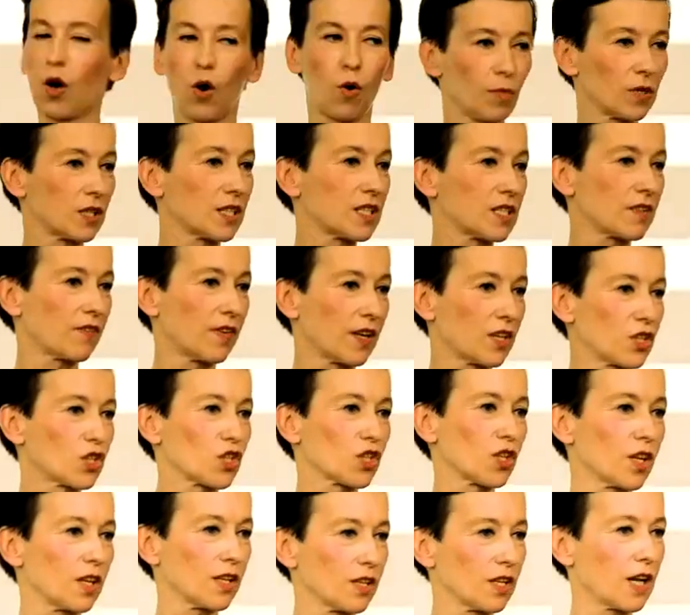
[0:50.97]
simulate the
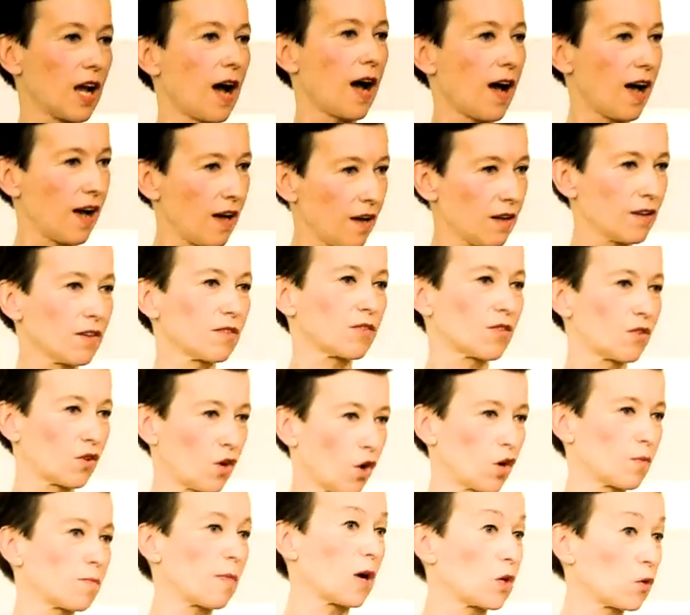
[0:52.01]
work that you'll do
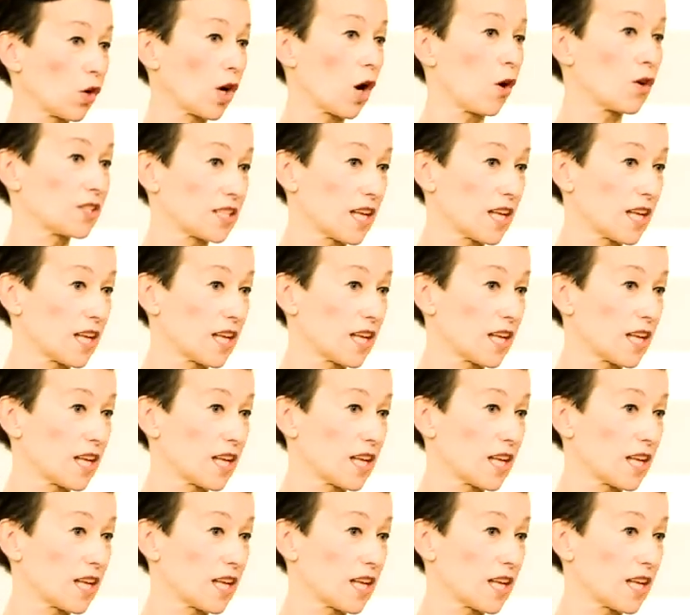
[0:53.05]
every day.